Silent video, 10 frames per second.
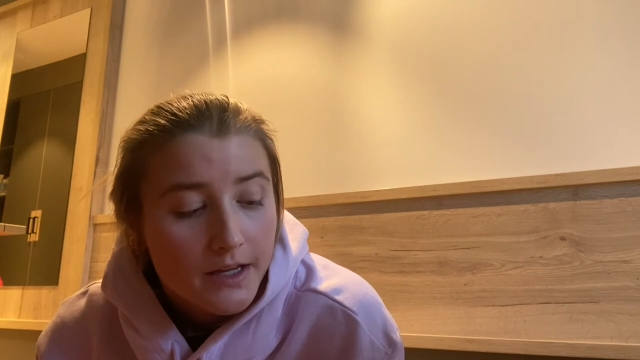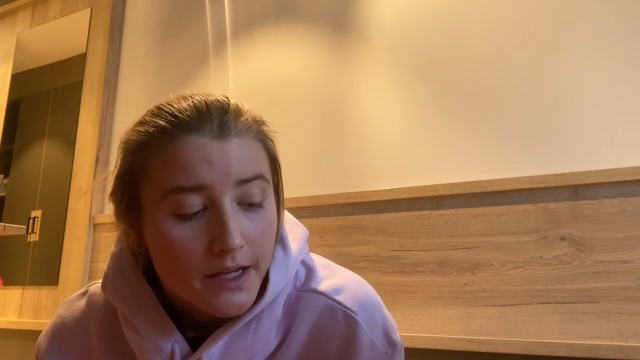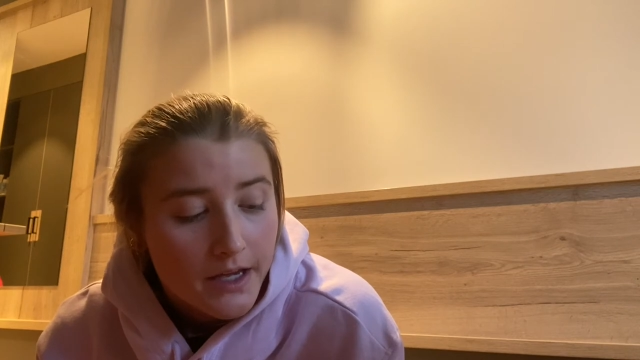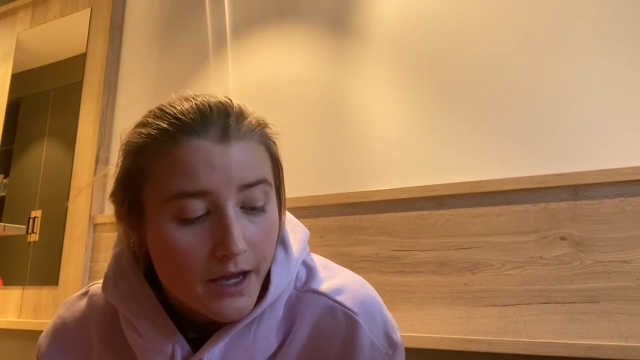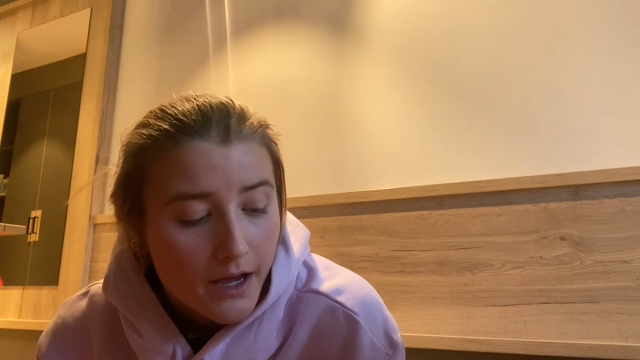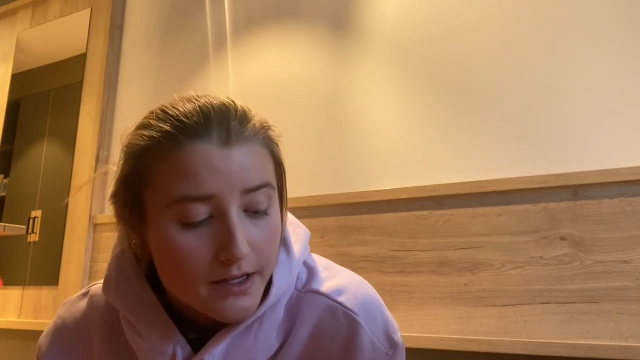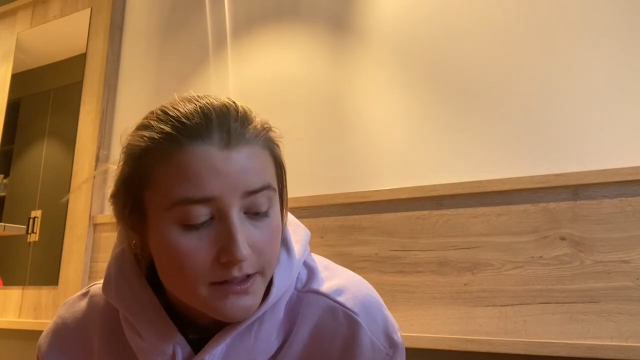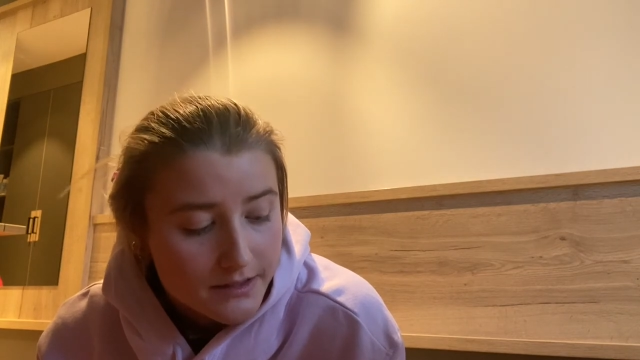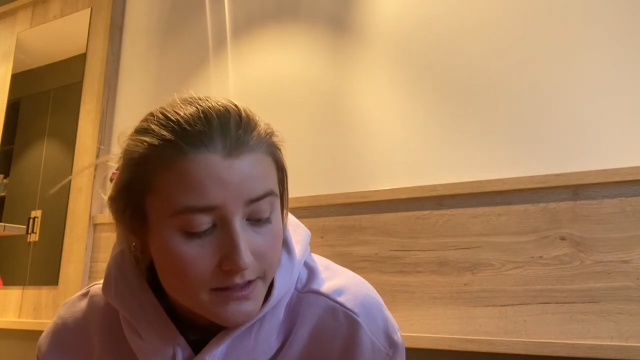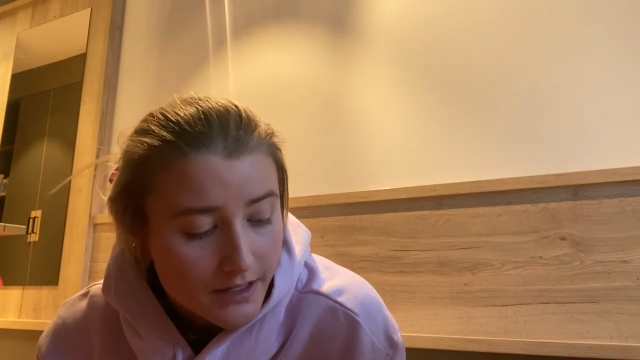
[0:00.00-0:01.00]

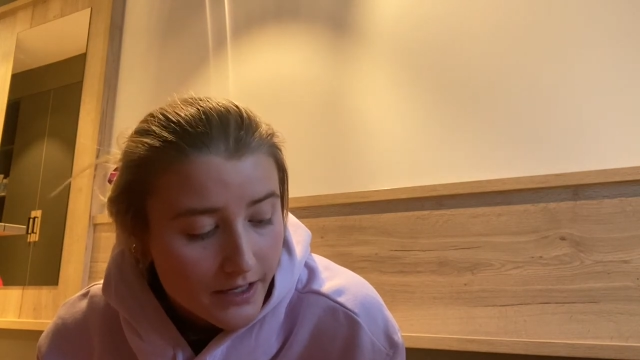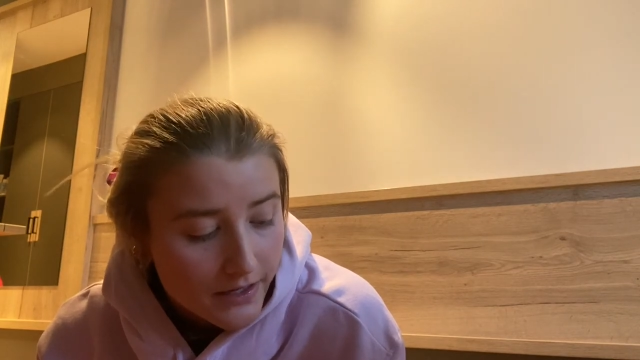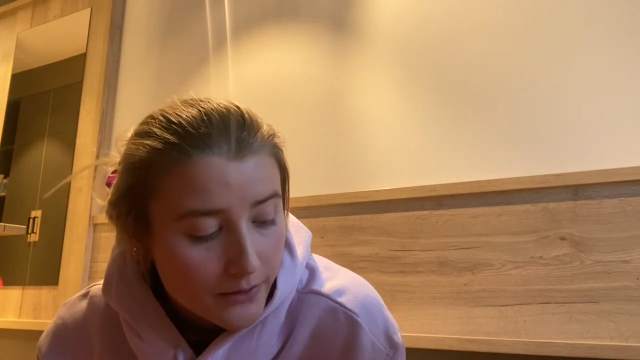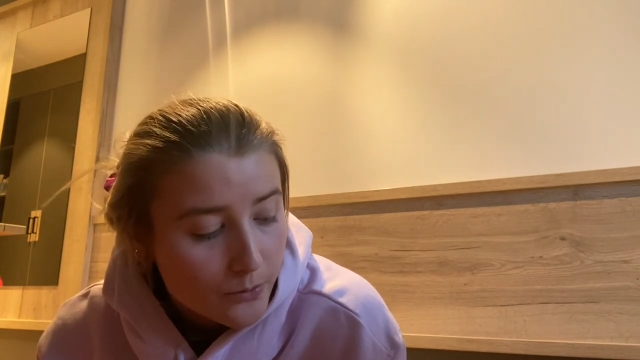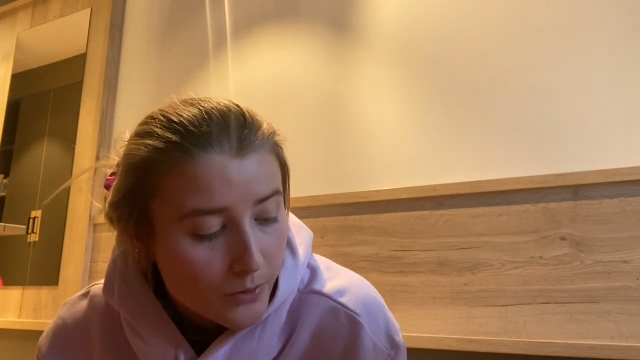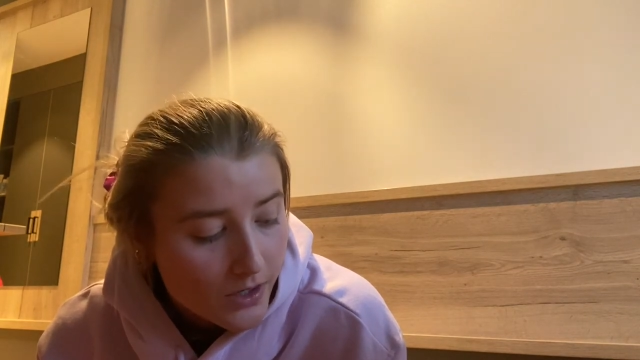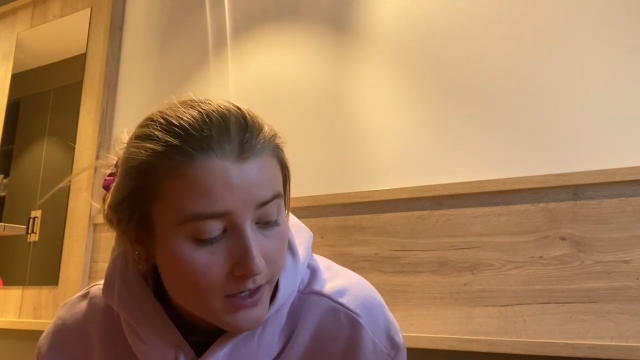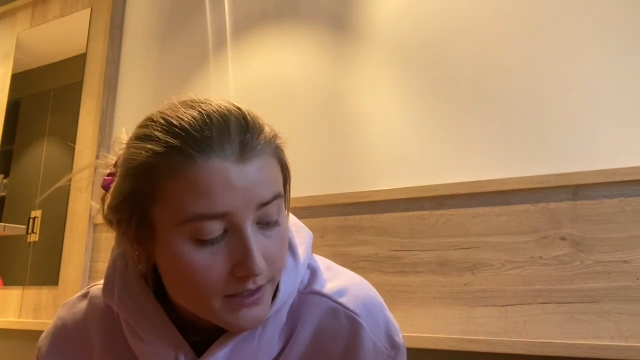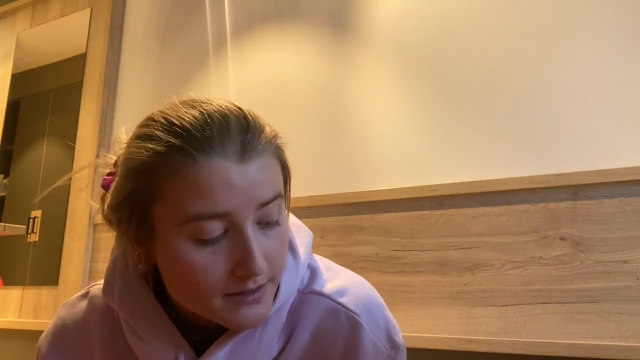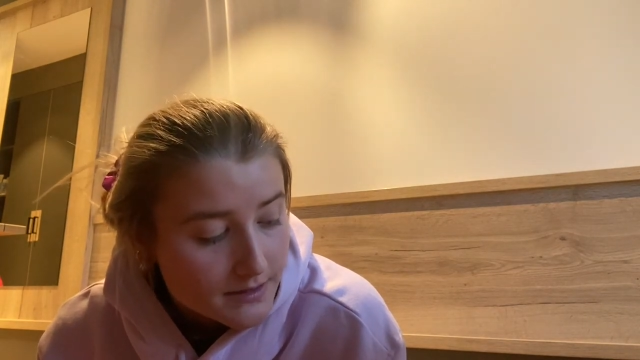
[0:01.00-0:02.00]
and it
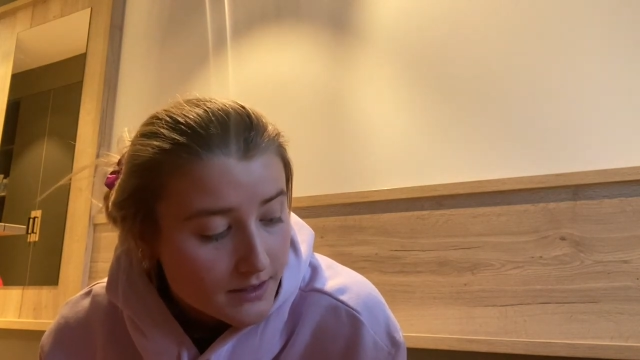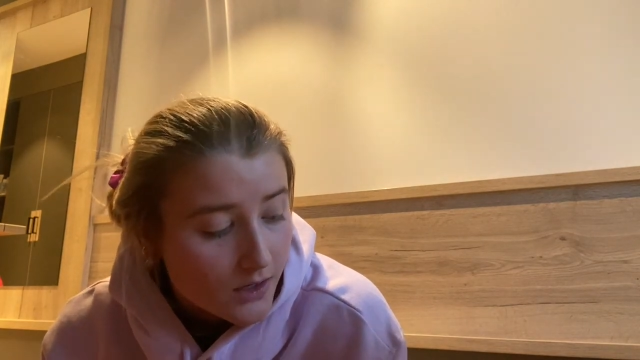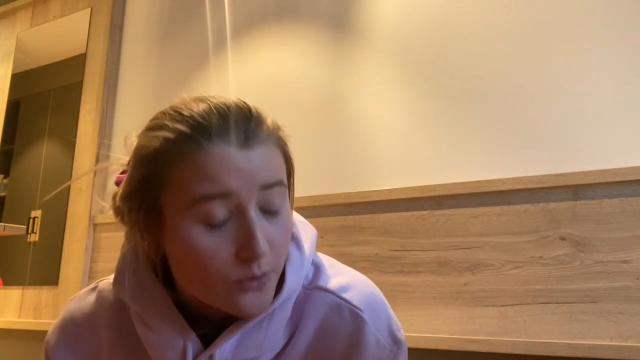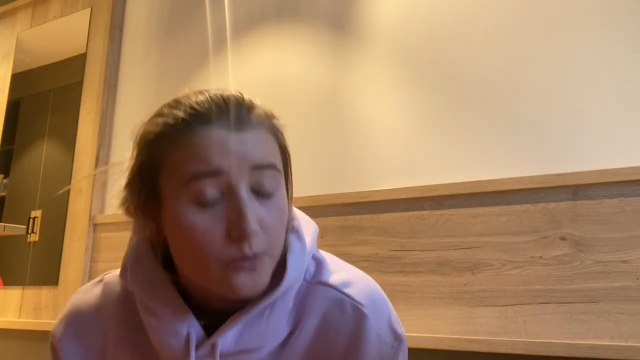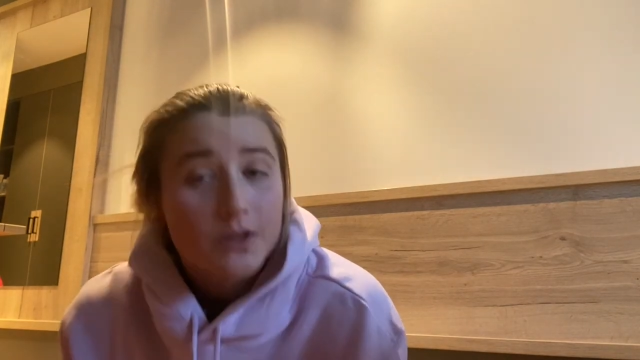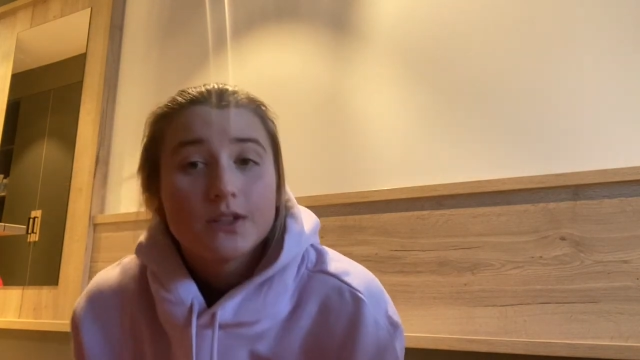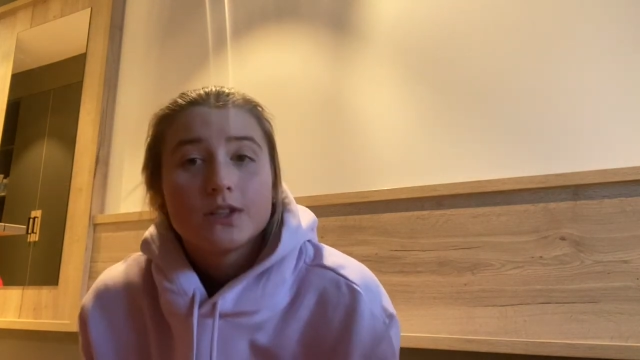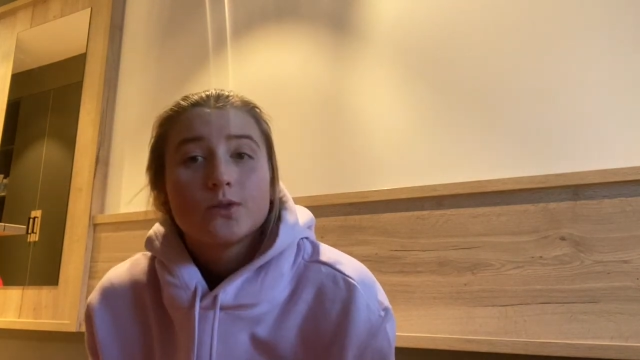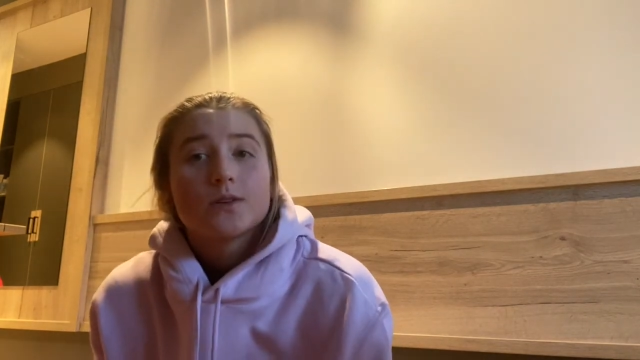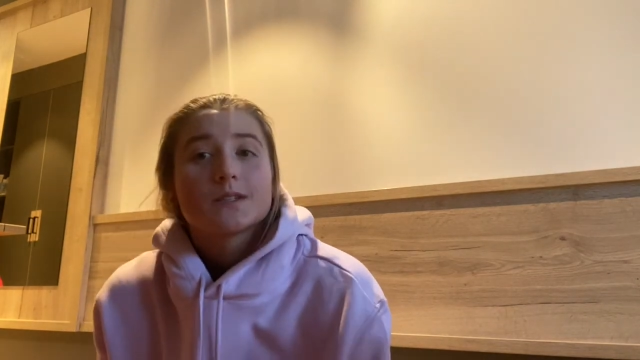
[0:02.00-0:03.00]
was a really
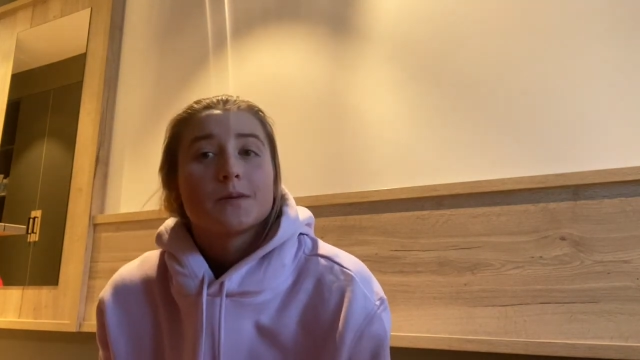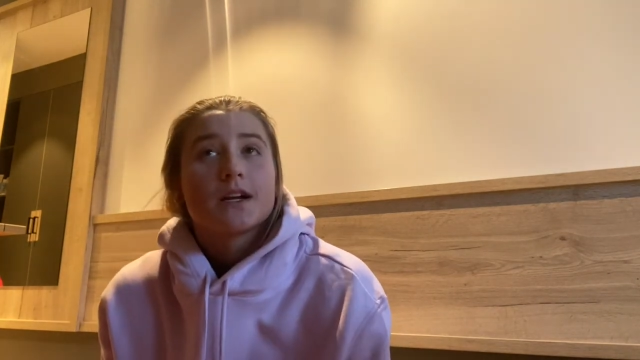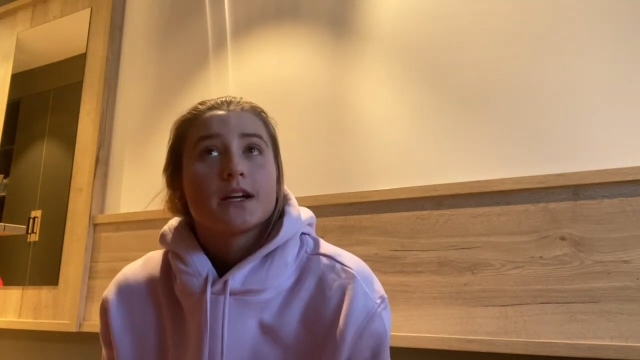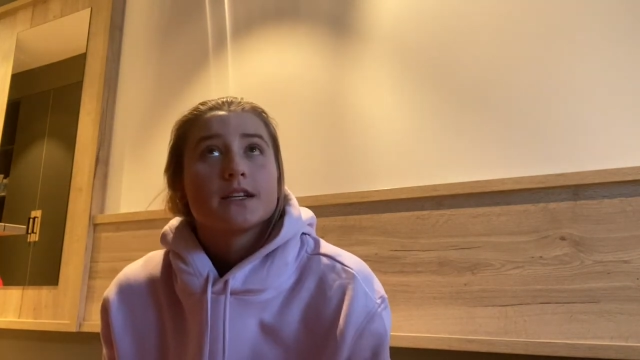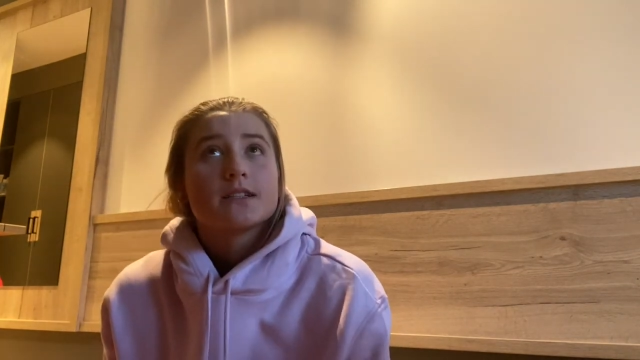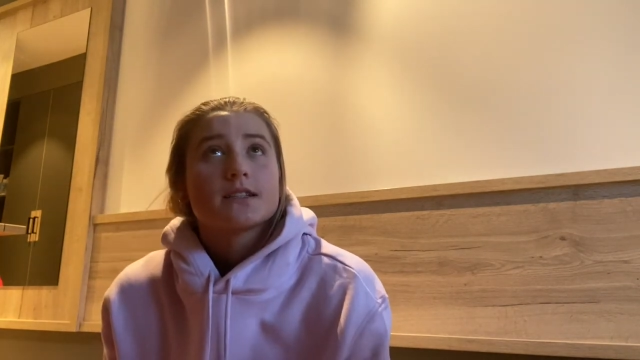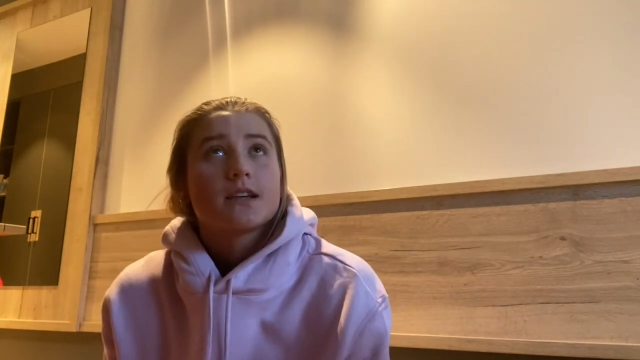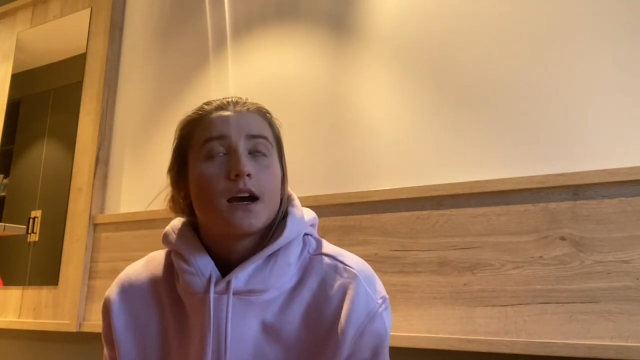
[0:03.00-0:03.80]
cool experience.